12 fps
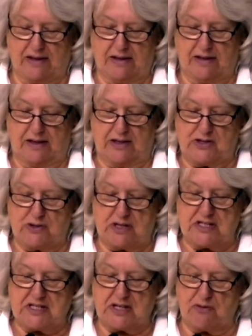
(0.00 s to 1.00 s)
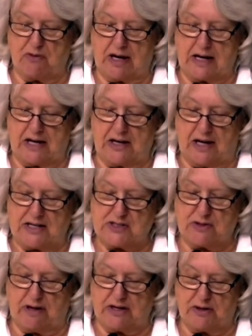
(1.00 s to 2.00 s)
Judah didn't recognize her
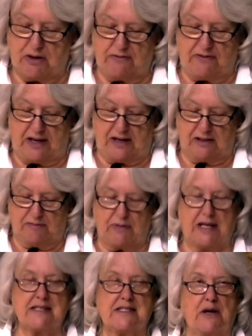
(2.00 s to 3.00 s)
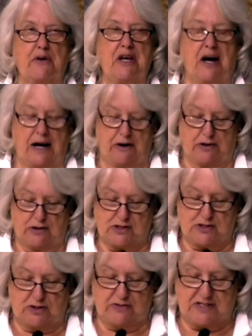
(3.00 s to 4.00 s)
under her veil, and so he hired her
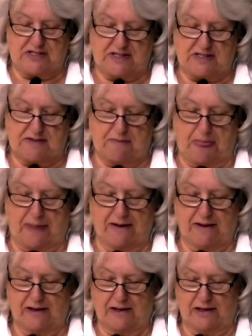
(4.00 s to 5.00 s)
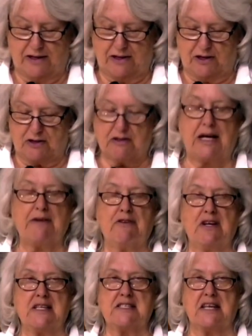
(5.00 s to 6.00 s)
services. Her
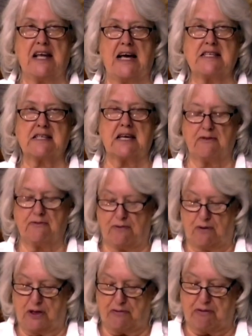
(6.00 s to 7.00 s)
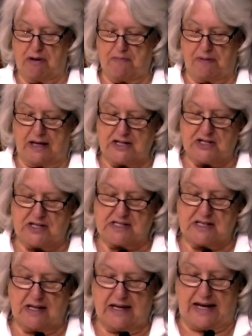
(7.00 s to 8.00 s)
cleverness in asking for 3 pledges as